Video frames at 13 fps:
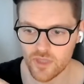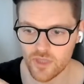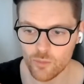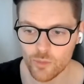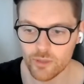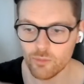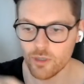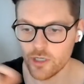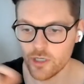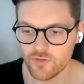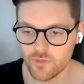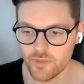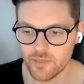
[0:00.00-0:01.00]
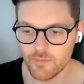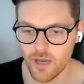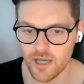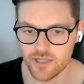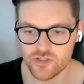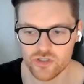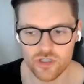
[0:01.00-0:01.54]
We went over to
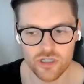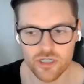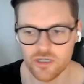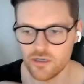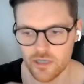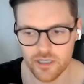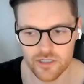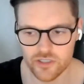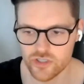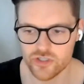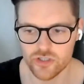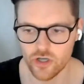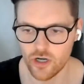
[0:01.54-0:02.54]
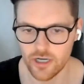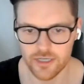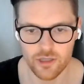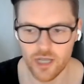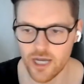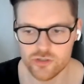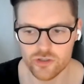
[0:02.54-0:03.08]
PMax, and it just died
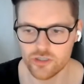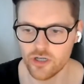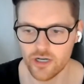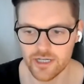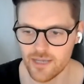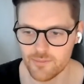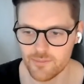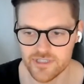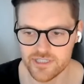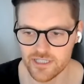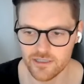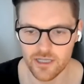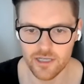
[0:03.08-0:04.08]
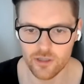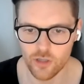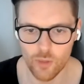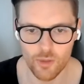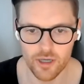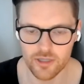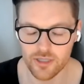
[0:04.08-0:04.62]
198% and
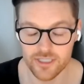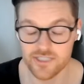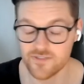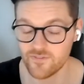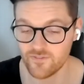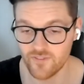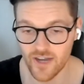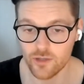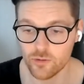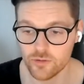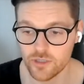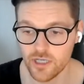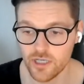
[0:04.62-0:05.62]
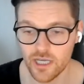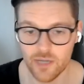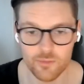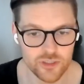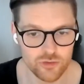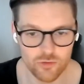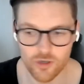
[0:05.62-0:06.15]
lower, like just failed. And we
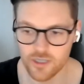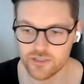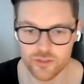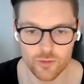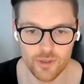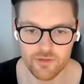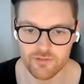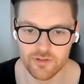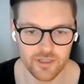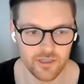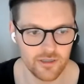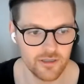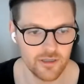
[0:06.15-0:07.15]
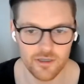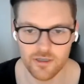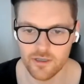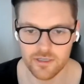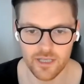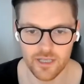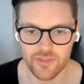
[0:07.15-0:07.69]
tried to do everything,
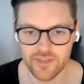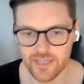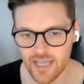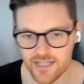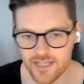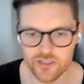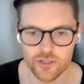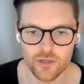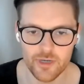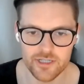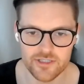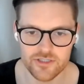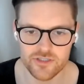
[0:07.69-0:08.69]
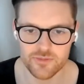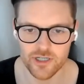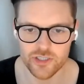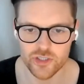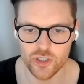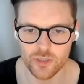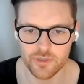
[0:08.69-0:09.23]
nothing. Had to go back to smart
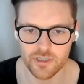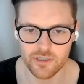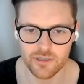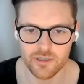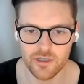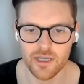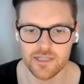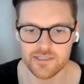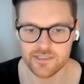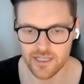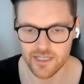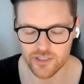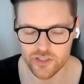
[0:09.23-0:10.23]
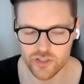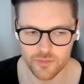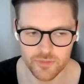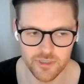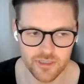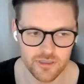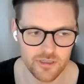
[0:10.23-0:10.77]
shopping and standard shopping.